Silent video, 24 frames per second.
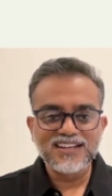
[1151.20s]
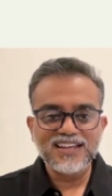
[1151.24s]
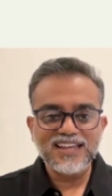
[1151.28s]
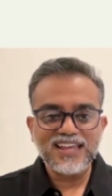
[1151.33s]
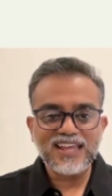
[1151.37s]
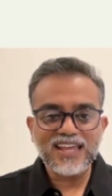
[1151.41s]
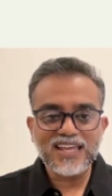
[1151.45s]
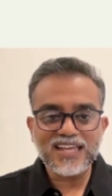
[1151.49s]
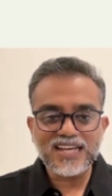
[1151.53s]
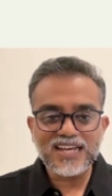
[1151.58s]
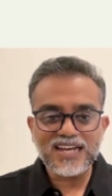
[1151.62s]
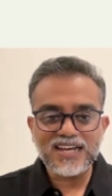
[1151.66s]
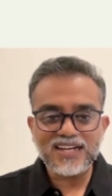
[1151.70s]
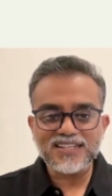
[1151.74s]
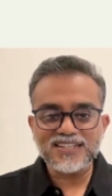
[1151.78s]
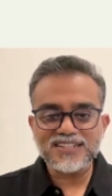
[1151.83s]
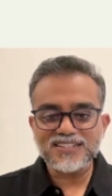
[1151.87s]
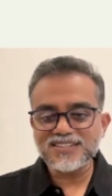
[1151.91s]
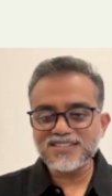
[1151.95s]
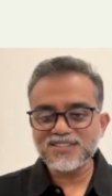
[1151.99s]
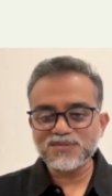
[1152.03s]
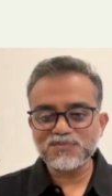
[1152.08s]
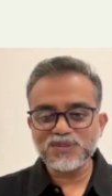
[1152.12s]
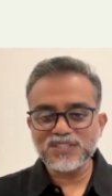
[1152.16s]
AI
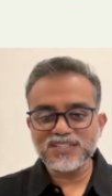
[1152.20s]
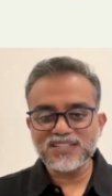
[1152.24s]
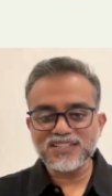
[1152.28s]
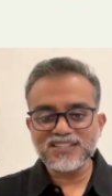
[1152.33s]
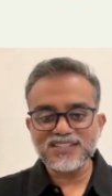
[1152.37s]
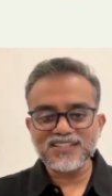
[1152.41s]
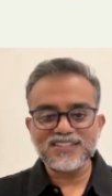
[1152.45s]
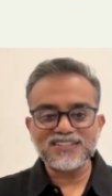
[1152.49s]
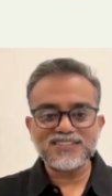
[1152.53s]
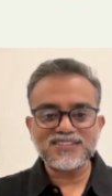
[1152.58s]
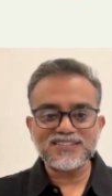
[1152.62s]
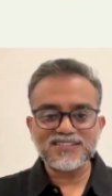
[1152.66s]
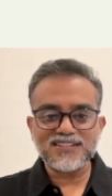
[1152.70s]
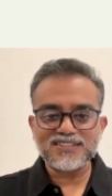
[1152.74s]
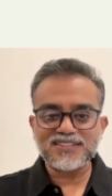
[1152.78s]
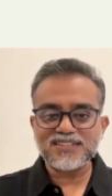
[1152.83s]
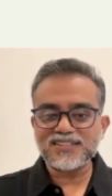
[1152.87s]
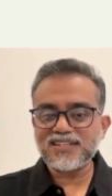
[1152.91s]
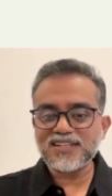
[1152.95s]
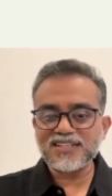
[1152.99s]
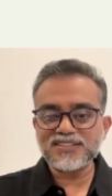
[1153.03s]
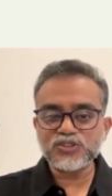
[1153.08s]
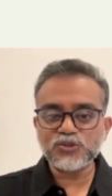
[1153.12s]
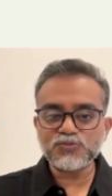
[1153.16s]
is being
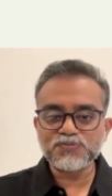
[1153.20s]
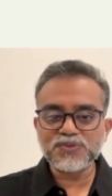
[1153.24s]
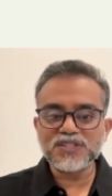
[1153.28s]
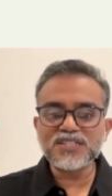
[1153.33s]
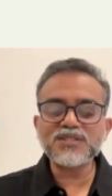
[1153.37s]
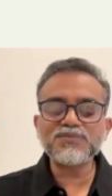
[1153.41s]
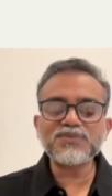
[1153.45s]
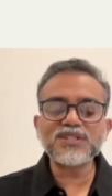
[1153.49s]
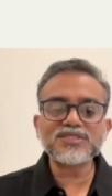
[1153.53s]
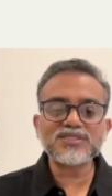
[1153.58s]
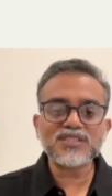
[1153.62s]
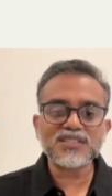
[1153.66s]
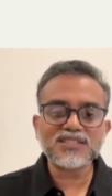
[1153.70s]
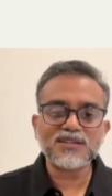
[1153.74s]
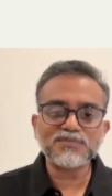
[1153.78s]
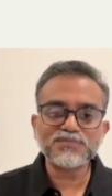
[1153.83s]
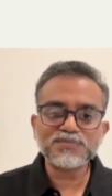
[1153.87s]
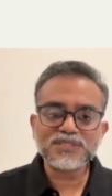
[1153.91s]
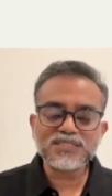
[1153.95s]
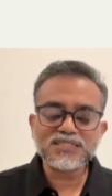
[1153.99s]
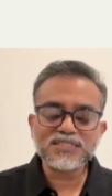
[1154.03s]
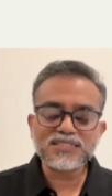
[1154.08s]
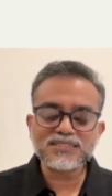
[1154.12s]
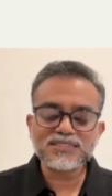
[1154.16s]
integrated. Like, so pretty much the
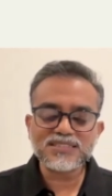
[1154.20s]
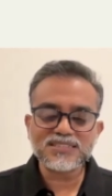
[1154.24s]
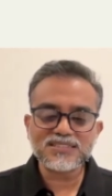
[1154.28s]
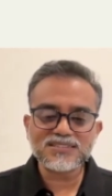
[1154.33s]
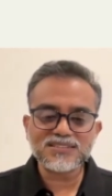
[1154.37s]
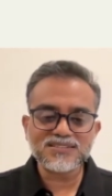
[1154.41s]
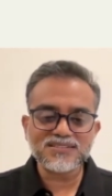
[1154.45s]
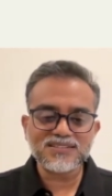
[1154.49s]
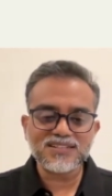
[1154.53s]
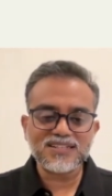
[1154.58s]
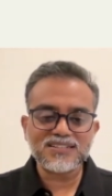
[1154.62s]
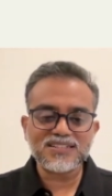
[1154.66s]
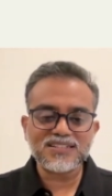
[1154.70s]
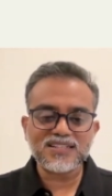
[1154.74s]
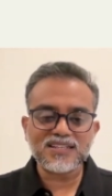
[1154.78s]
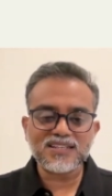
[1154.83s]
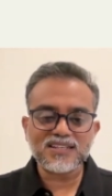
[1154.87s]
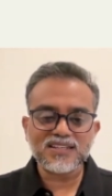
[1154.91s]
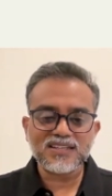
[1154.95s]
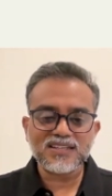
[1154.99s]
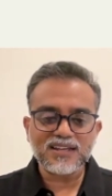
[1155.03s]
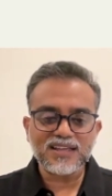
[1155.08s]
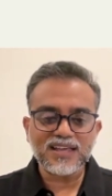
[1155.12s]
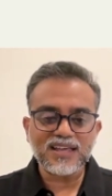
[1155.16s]
company is
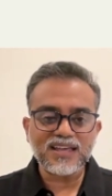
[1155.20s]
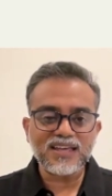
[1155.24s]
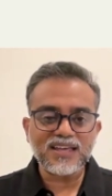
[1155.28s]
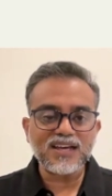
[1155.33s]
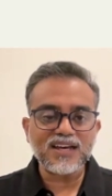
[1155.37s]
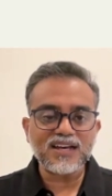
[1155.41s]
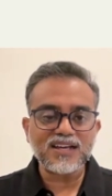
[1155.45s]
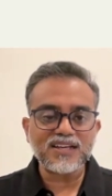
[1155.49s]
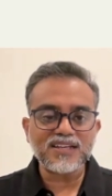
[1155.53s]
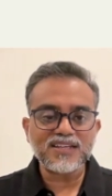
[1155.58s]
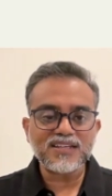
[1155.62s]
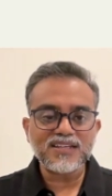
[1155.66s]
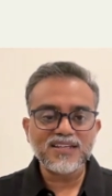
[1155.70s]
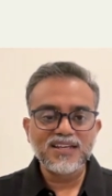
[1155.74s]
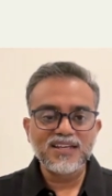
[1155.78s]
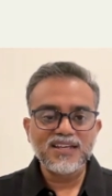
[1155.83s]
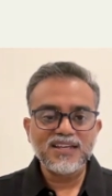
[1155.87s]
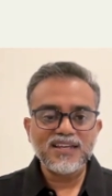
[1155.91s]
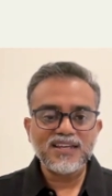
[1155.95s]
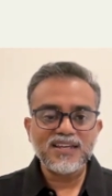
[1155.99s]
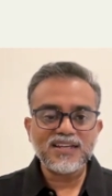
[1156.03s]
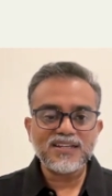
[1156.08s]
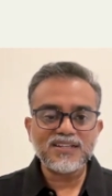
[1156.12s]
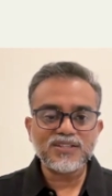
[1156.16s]
integrating AI
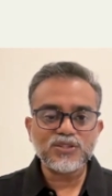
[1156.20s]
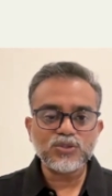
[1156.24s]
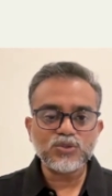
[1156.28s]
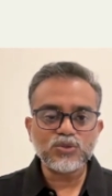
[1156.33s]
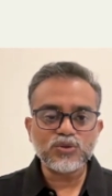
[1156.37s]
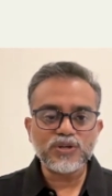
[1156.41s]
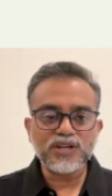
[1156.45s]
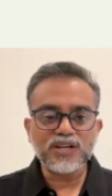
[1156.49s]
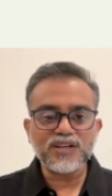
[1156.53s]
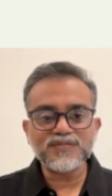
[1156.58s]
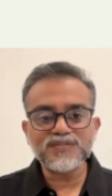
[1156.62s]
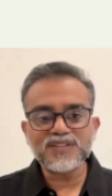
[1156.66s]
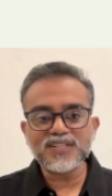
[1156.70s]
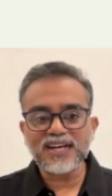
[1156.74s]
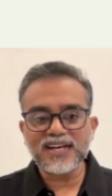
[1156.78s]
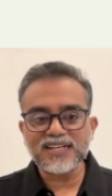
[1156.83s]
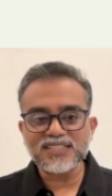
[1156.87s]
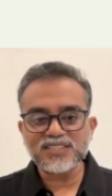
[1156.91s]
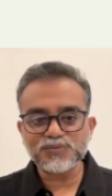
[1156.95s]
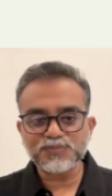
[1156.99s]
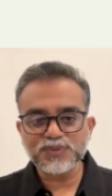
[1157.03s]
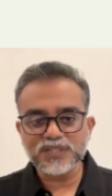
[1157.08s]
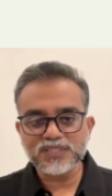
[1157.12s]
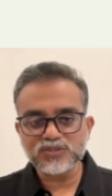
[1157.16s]
into every
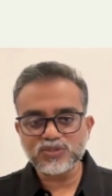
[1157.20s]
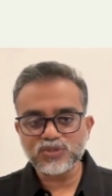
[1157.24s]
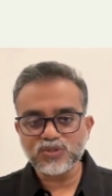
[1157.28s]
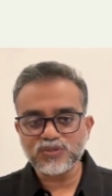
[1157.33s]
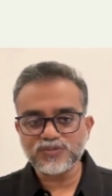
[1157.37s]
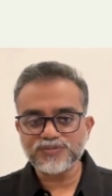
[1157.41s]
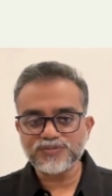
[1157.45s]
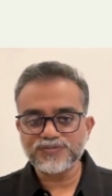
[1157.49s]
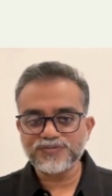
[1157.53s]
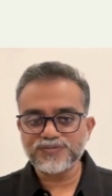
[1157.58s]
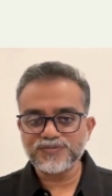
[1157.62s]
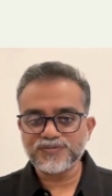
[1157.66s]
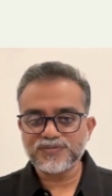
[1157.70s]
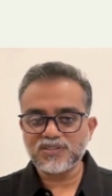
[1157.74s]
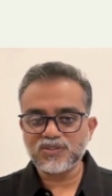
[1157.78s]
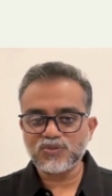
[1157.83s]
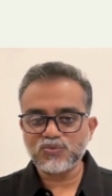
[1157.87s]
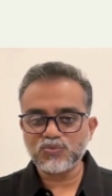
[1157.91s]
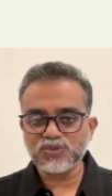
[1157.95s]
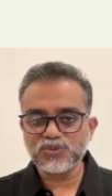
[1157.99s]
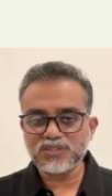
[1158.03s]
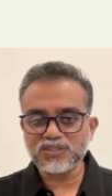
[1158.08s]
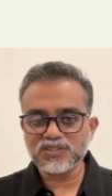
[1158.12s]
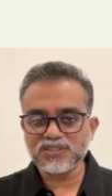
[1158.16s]
aspect of
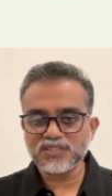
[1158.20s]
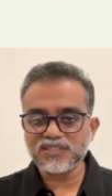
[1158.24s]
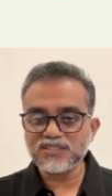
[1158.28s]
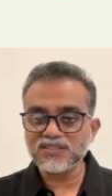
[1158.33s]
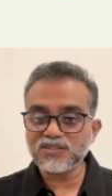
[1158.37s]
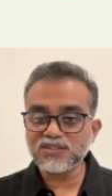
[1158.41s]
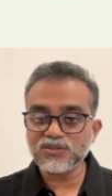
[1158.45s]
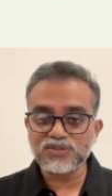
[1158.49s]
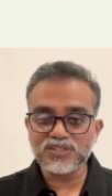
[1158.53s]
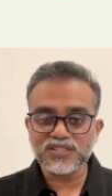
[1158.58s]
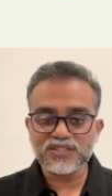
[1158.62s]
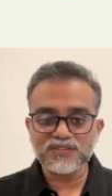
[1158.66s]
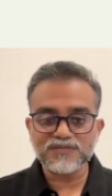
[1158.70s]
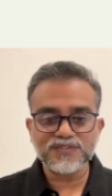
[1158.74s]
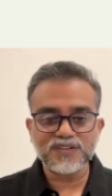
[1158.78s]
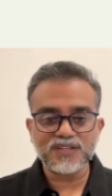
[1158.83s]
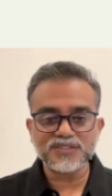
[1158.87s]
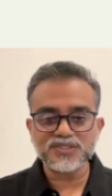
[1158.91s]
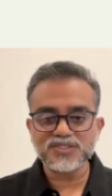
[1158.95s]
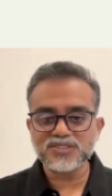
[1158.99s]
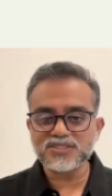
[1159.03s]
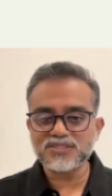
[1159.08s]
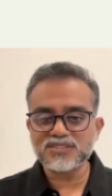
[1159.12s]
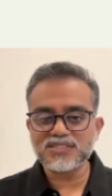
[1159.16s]
work, including
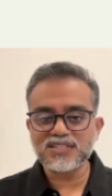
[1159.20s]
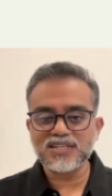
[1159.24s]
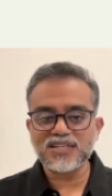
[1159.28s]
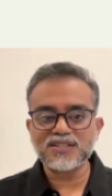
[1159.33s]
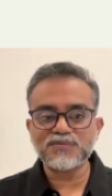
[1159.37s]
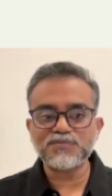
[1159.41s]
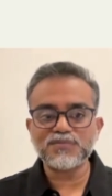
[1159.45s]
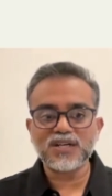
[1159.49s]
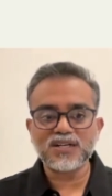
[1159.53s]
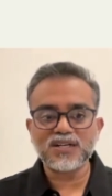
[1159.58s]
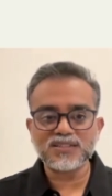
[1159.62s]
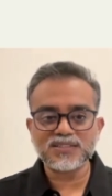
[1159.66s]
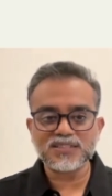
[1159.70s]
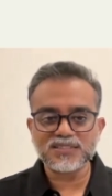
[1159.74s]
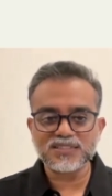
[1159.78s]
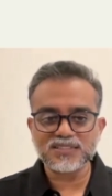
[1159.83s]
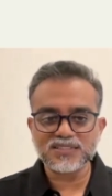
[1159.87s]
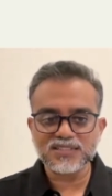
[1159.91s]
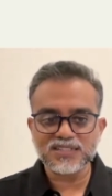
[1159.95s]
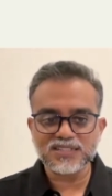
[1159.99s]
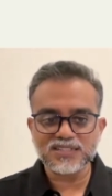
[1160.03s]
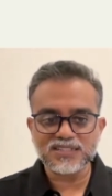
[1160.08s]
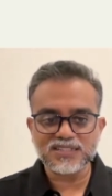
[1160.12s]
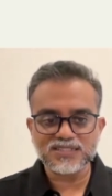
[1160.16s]
functions like
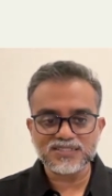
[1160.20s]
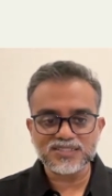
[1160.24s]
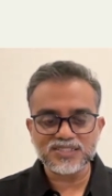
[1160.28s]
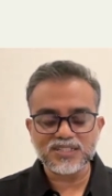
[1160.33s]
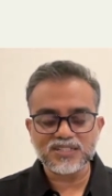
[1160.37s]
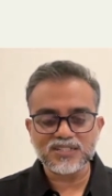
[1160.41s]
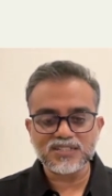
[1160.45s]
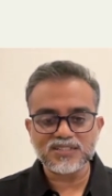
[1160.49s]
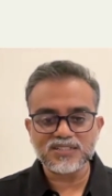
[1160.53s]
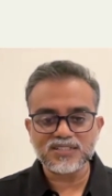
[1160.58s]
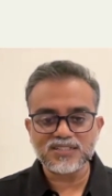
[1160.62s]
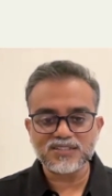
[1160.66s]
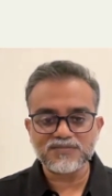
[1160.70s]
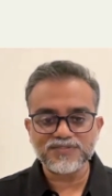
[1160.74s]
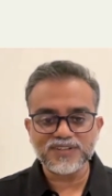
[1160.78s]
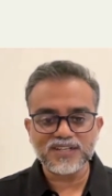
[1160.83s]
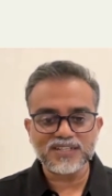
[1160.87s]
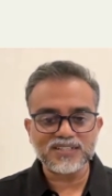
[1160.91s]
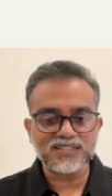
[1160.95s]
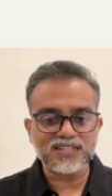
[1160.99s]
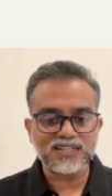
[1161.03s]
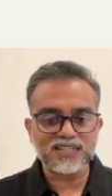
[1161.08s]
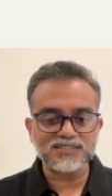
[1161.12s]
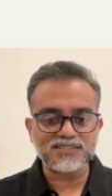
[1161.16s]
marketing and HR and
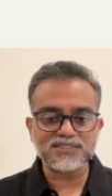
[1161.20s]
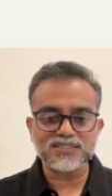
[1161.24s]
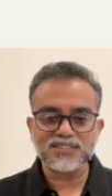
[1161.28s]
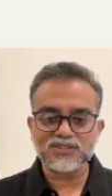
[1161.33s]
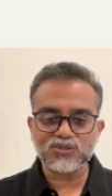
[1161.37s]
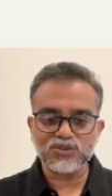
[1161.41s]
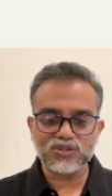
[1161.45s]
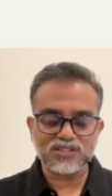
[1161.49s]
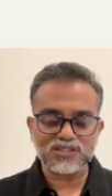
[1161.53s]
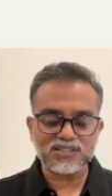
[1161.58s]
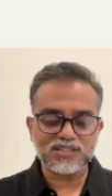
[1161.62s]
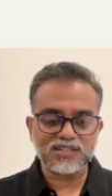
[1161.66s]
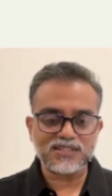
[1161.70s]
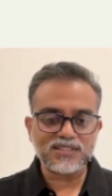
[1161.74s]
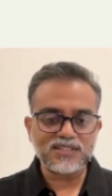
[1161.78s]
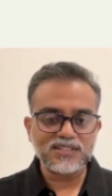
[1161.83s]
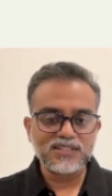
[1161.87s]
finance and all that.